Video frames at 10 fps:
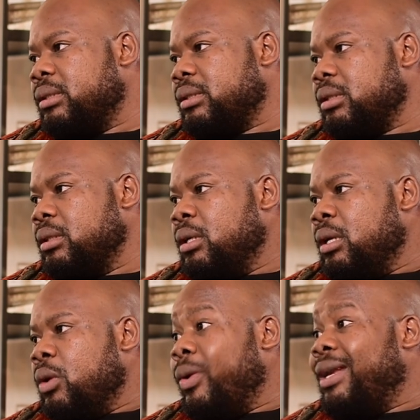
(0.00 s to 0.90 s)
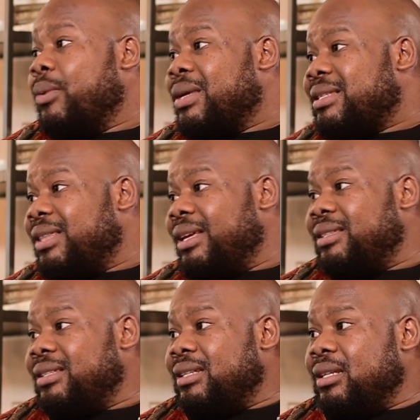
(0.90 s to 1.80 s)
this mm-hmm. when I was 30.
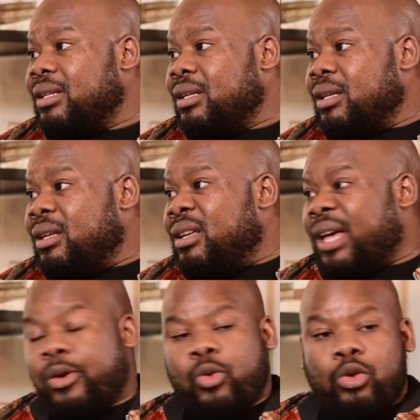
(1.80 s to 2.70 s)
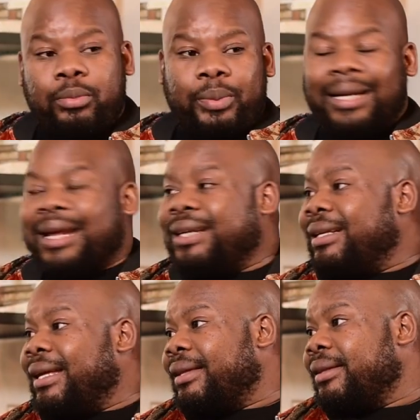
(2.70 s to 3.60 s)
Sure. I could be
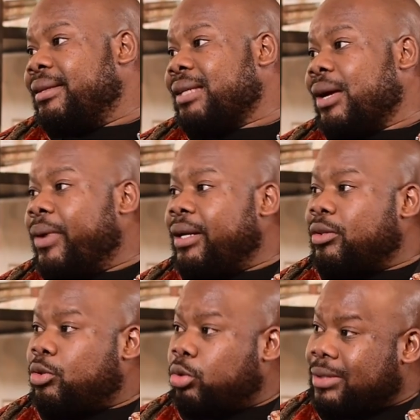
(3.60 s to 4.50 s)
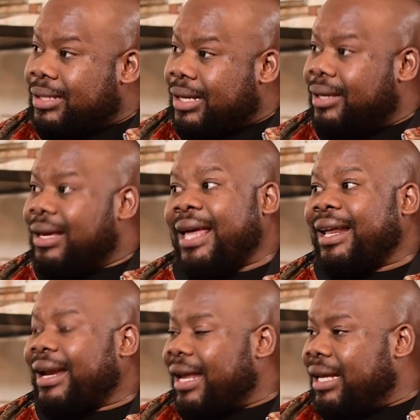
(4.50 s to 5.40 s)
running like this. I want to say
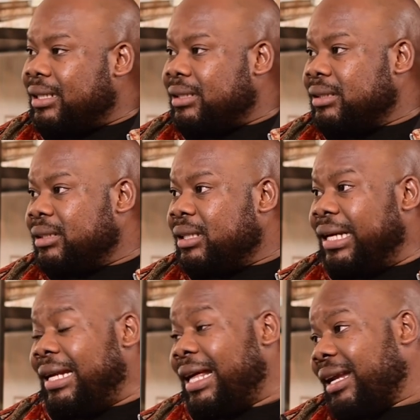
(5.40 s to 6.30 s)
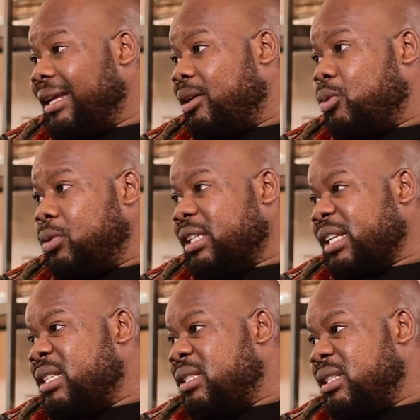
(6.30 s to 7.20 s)
I ran mm-hmm. and I ran a good
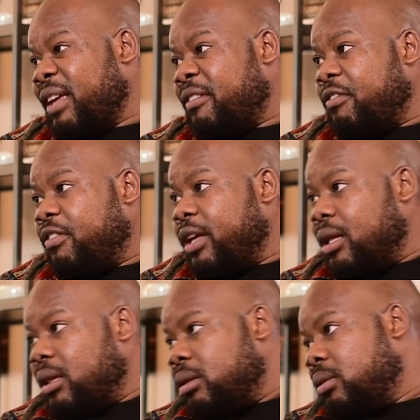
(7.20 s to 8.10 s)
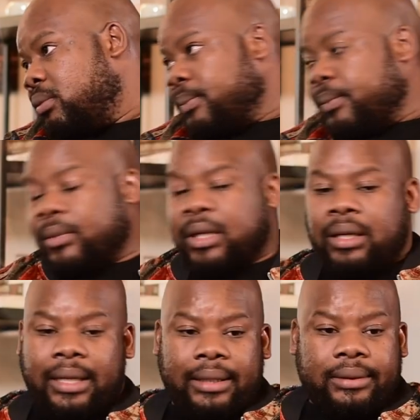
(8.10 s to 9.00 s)
race. Mm-hmm. I fell
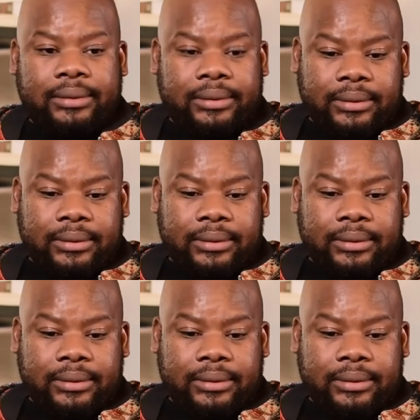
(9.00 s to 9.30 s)
I